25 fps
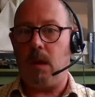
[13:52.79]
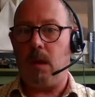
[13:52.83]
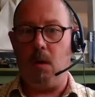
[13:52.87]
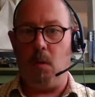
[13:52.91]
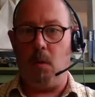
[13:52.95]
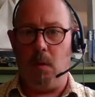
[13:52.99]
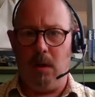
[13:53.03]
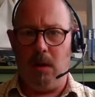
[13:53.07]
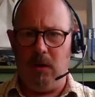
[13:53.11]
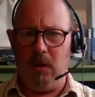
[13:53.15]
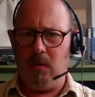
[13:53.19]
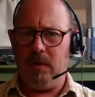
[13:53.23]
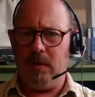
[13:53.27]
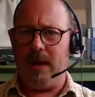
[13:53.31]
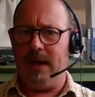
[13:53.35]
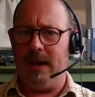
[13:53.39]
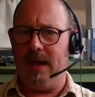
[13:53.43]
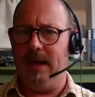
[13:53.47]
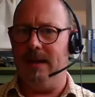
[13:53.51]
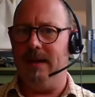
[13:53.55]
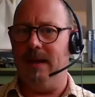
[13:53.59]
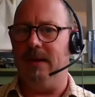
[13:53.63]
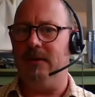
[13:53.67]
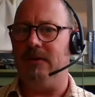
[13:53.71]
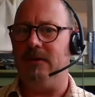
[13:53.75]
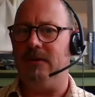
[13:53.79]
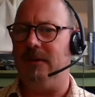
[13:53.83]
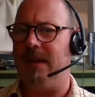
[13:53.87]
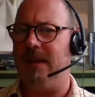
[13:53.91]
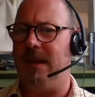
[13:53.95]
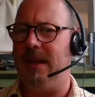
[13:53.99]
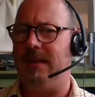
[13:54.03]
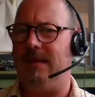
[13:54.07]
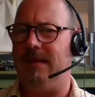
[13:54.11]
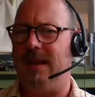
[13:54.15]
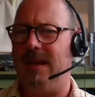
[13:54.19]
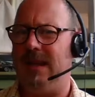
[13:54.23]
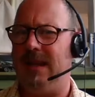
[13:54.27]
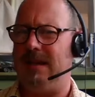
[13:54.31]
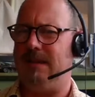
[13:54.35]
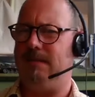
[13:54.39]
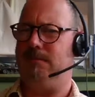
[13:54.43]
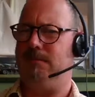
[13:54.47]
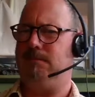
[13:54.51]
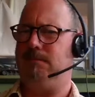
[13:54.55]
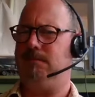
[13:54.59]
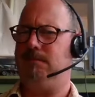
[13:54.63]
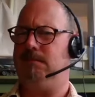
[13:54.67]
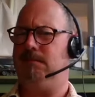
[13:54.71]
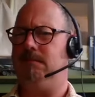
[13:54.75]
who are looking at this, and they're thinking,
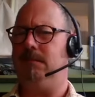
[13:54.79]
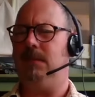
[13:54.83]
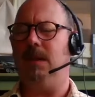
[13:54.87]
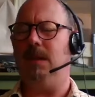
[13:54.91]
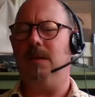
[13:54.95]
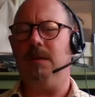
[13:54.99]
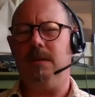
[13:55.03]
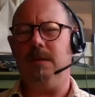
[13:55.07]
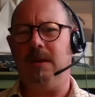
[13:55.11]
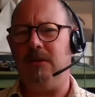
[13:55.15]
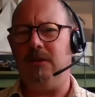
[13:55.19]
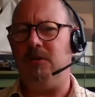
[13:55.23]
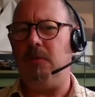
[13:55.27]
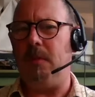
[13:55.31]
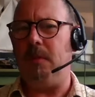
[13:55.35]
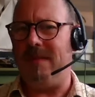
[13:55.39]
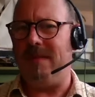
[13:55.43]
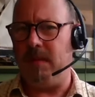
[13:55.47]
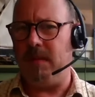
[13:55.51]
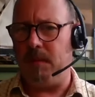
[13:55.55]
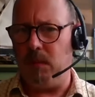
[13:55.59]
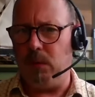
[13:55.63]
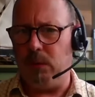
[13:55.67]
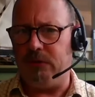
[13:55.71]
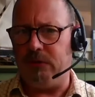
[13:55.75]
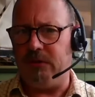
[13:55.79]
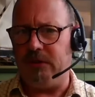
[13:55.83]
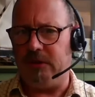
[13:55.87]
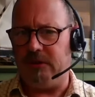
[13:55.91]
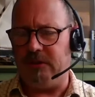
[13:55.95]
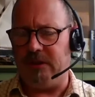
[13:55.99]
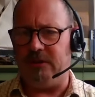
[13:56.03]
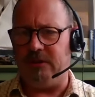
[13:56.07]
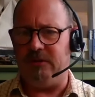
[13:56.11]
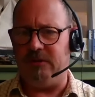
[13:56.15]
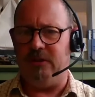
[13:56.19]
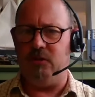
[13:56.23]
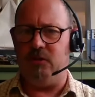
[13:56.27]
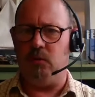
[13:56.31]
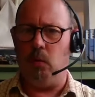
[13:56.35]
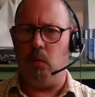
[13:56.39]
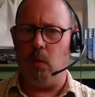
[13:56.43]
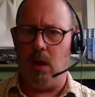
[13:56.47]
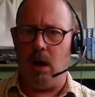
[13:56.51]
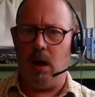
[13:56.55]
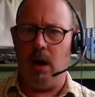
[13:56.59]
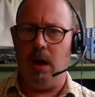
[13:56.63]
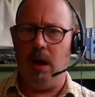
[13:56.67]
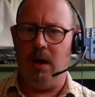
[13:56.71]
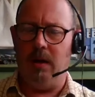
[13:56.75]
oh, they should be having more successes.
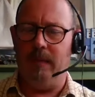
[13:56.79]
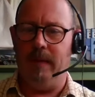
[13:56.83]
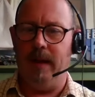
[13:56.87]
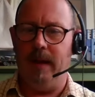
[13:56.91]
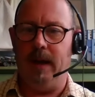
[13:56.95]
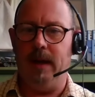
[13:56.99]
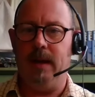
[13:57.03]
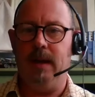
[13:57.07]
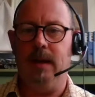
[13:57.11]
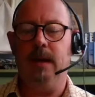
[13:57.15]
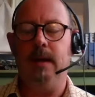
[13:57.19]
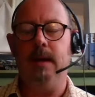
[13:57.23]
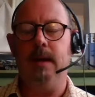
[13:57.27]
Why aren't they?